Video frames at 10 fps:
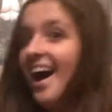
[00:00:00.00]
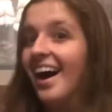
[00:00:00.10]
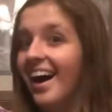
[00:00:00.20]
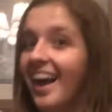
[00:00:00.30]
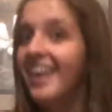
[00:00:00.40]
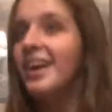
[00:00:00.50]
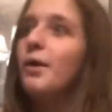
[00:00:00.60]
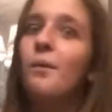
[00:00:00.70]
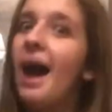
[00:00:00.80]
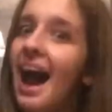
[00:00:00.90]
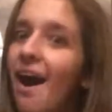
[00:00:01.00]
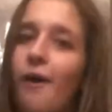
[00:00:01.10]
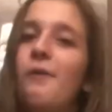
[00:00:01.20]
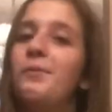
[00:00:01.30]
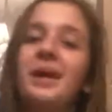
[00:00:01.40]
Ah,
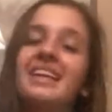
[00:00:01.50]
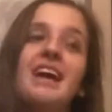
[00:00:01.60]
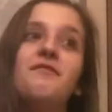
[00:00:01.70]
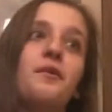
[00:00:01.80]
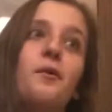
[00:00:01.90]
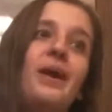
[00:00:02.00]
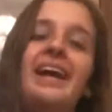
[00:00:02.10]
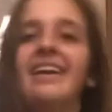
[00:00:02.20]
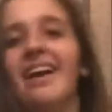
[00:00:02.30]
wow, we love a queen.